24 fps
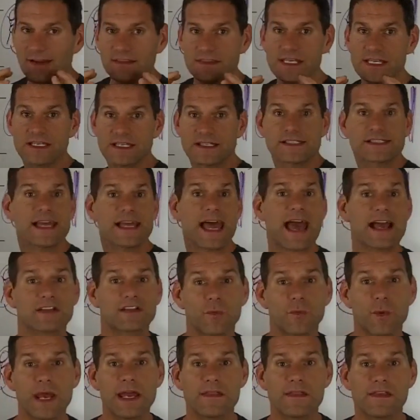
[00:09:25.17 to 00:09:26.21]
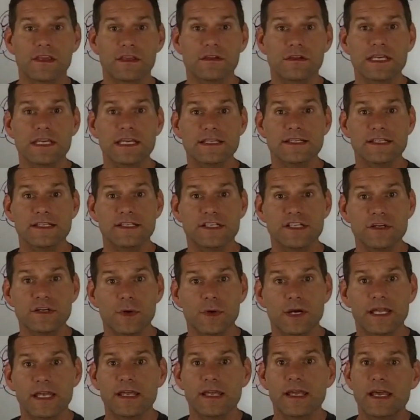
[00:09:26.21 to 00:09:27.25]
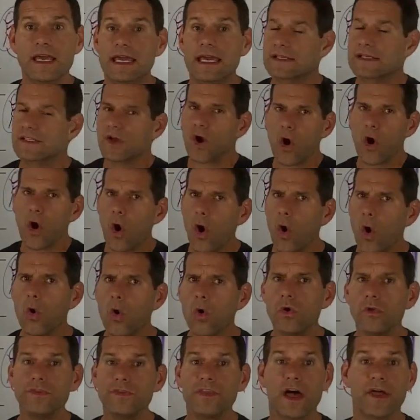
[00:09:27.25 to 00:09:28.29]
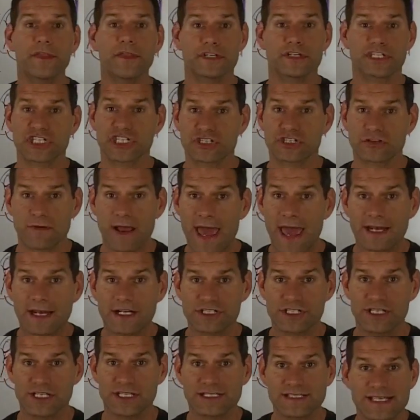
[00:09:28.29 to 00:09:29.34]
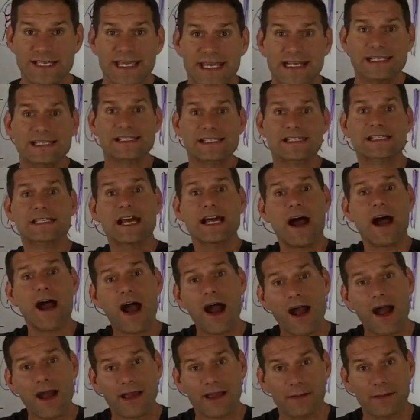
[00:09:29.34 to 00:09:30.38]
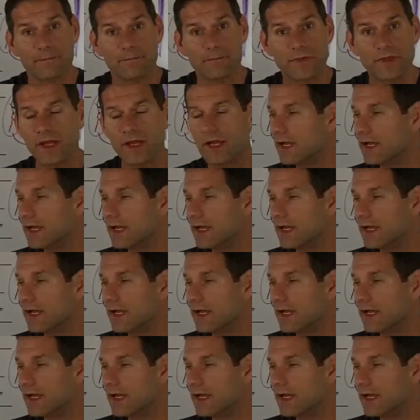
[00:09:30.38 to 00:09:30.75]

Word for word: the exact way that you need to do it is a whole nother strategy that takes time.